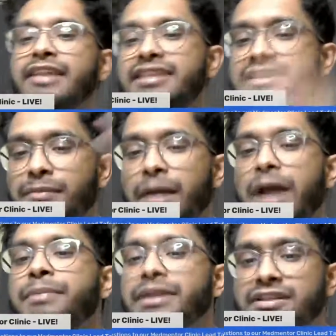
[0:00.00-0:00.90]
and these are
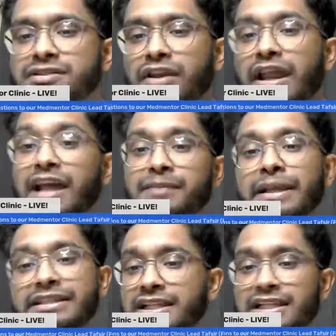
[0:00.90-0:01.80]
my opinions on it. I
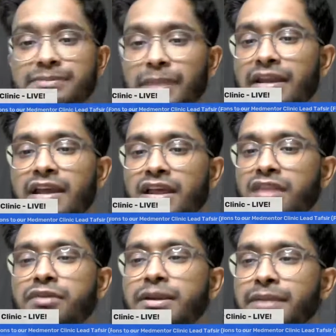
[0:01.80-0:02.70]
basically spent
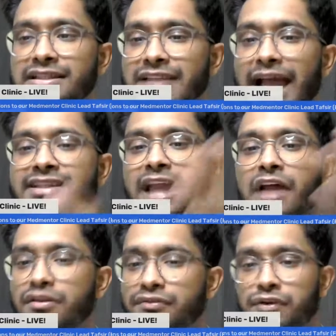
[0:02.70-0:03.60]
3 minutes hashing
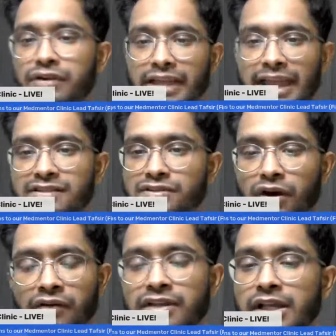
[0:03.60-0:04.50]
out the for and against
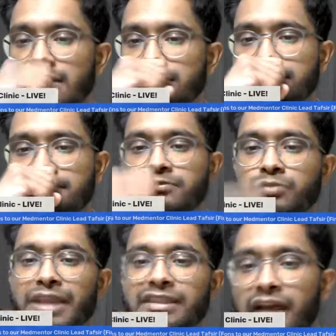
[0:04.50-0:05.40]
of
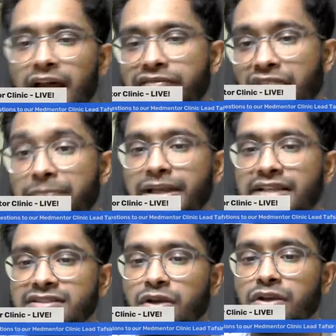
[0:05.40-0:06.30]
whether
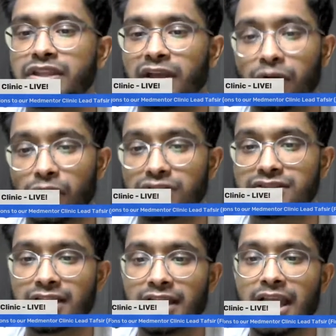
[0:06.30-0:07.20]
vaping is a good thing or
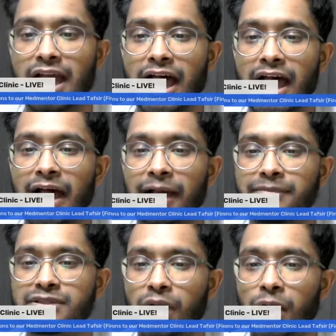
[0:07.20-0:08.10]
not.
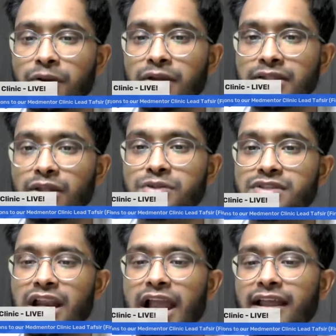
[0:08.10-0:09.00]
So
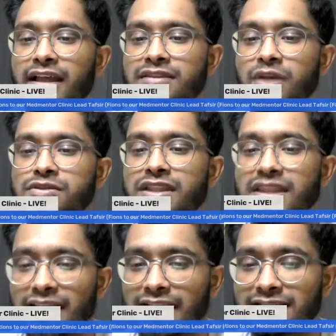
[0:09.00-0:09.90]
those are
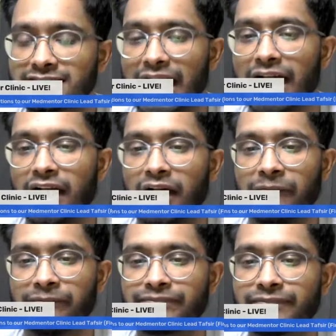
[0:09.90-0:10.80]
the things that
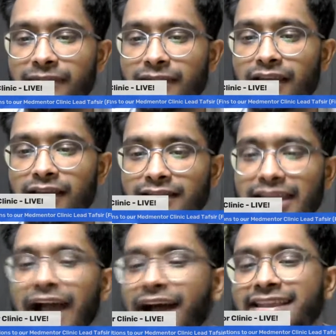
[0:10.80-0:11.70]

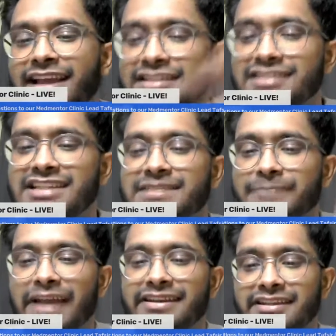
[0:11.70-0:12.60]
I think I just
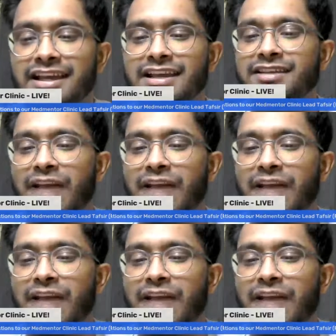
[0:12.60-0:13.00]
expanded